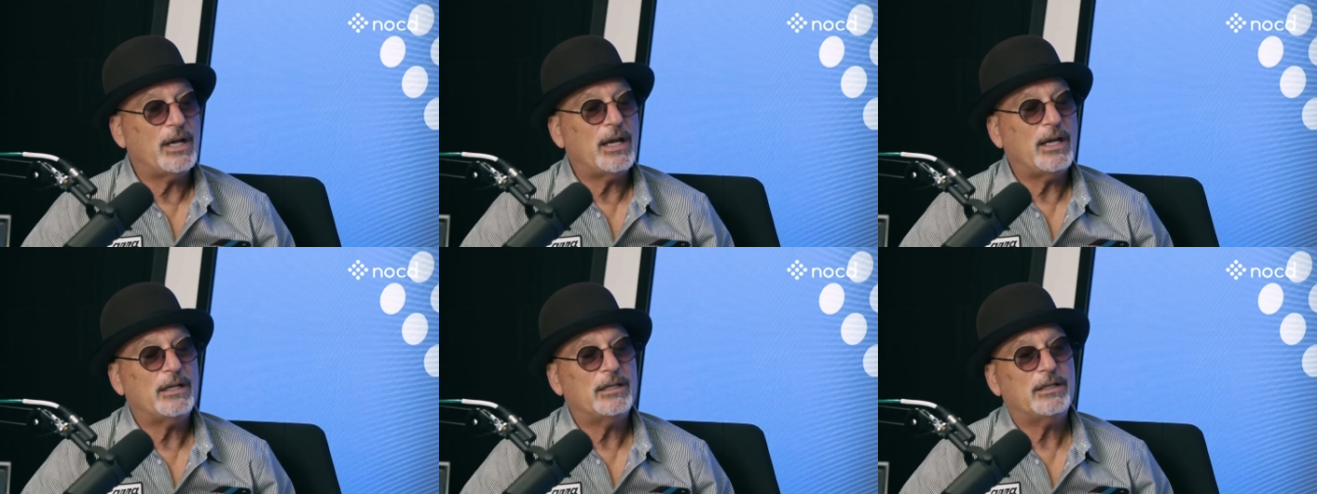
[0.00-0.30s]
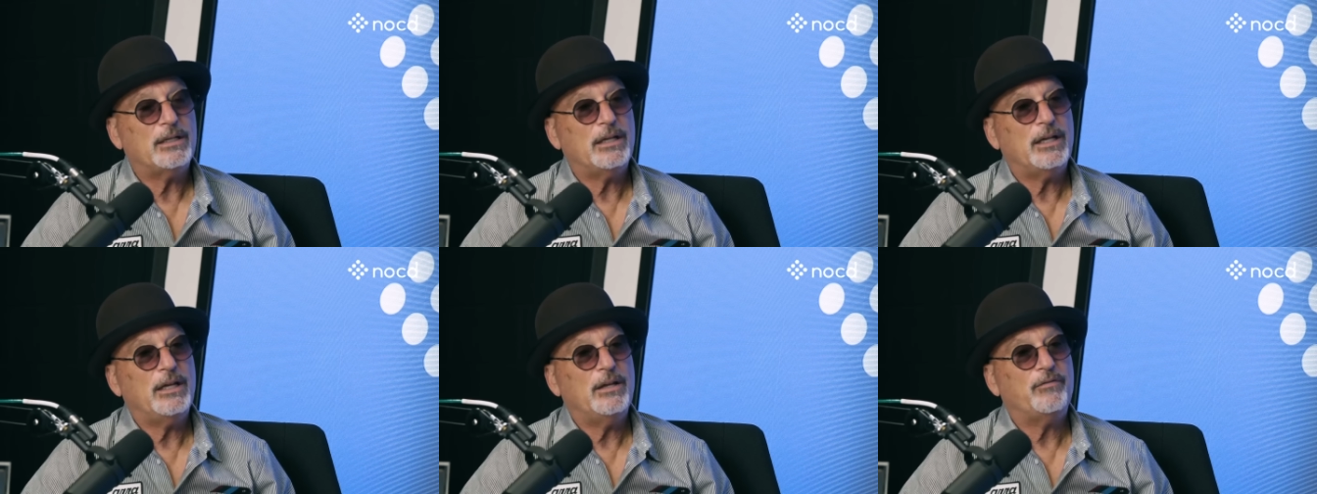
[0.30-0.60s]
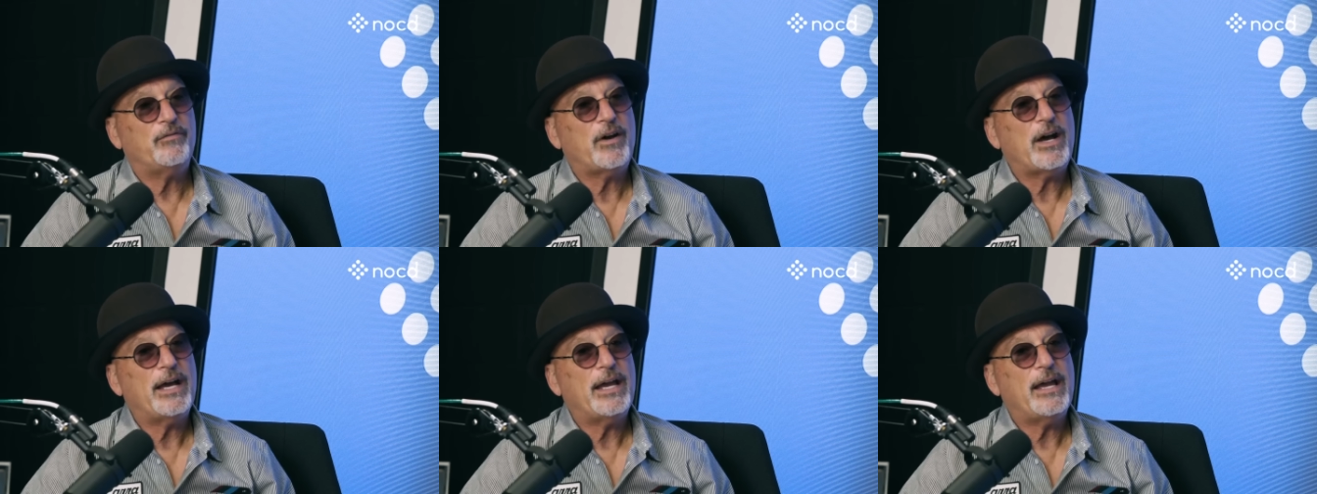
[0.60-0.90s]
And
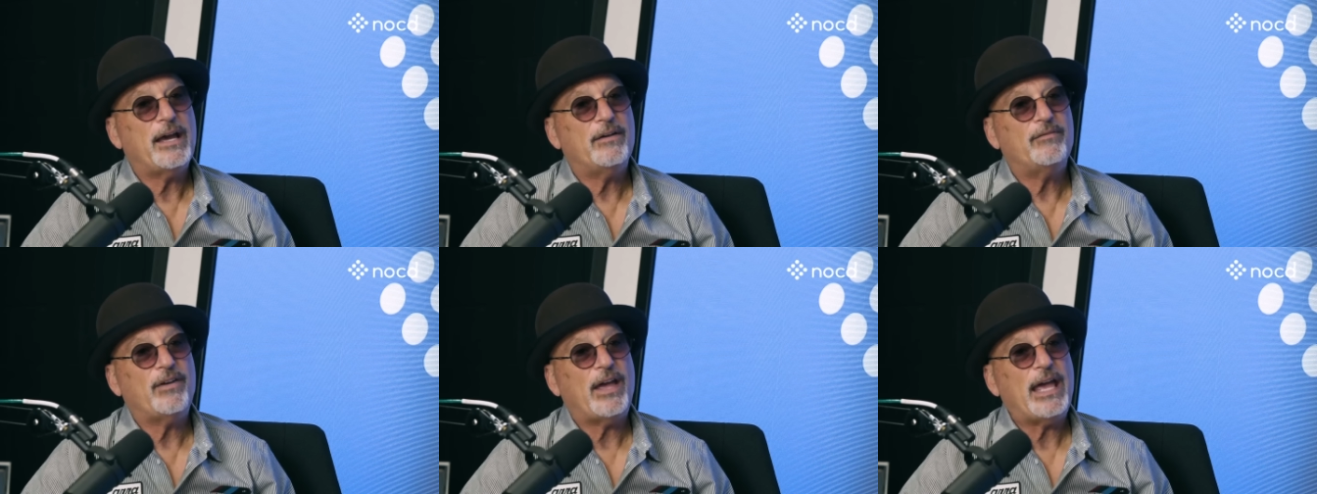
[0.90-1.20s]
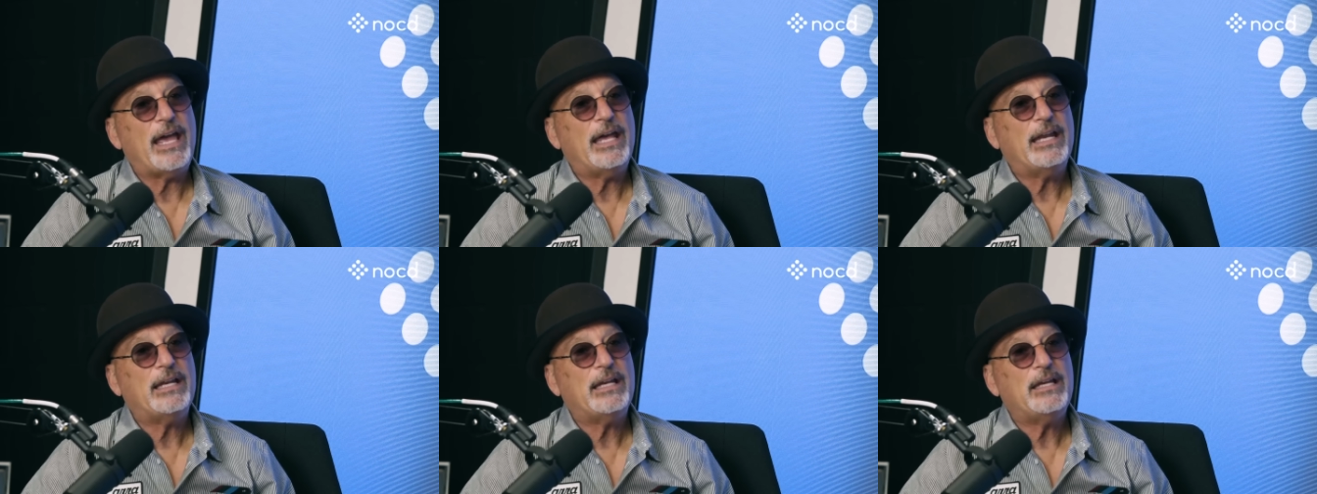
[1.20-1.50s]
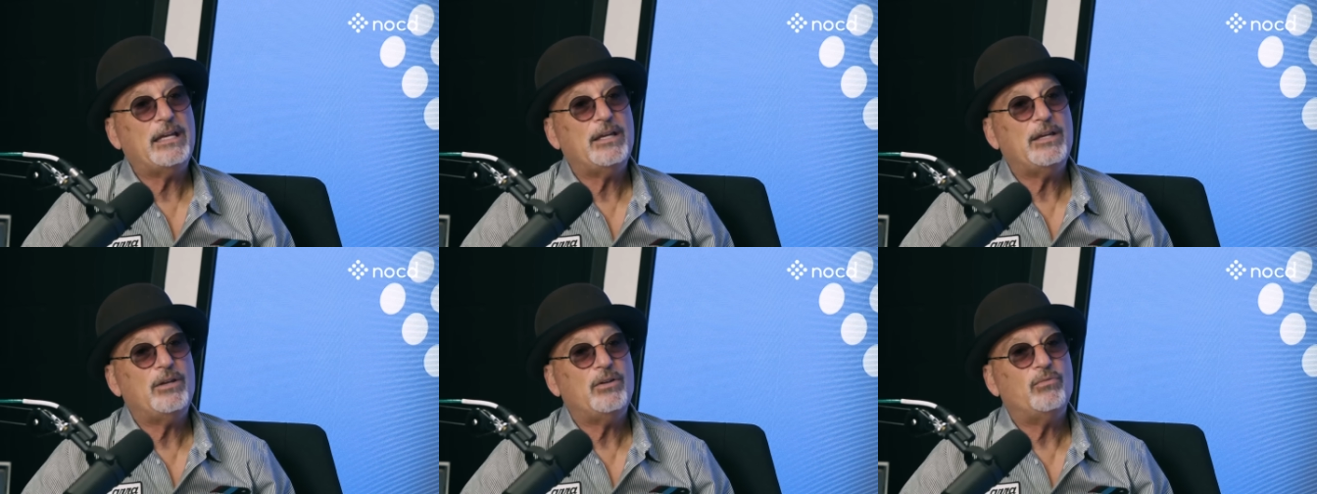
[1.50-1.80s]
if I have
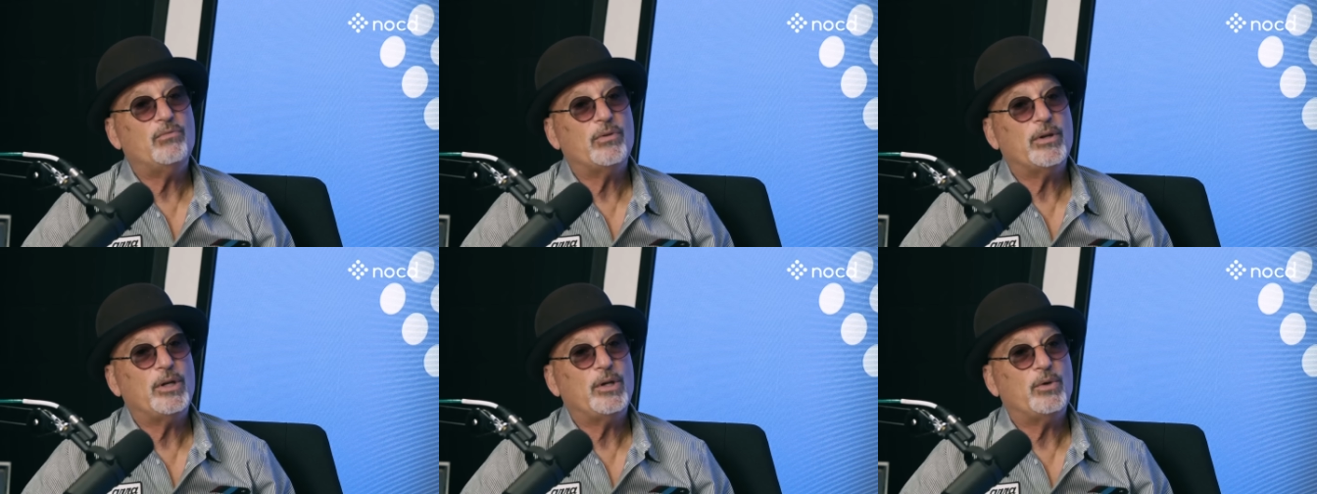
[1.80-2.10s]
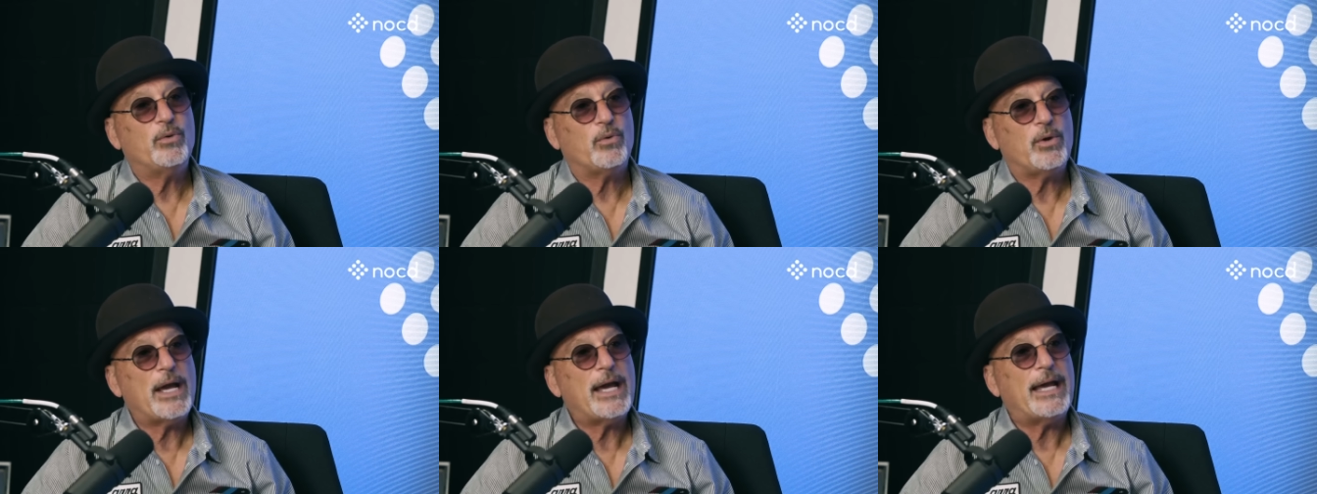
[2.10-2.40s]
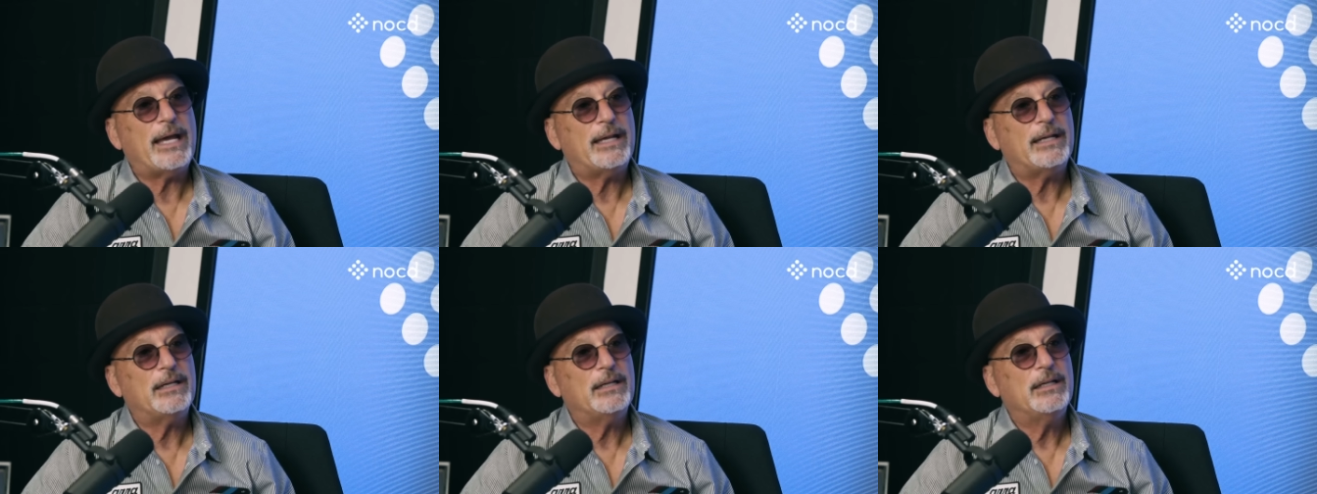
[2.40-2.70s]
any
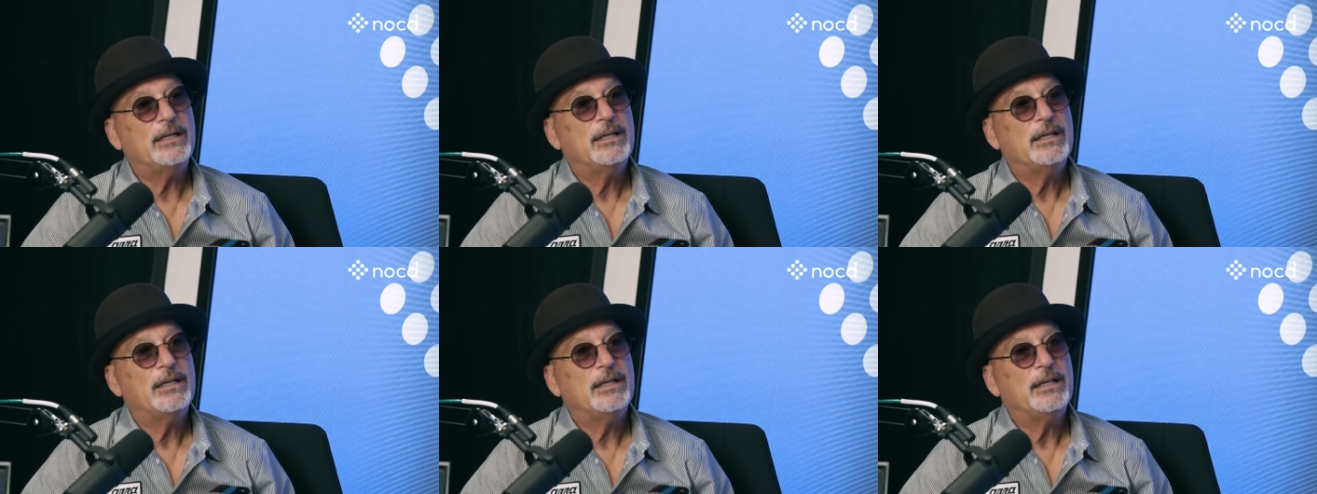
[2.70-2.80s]
regret,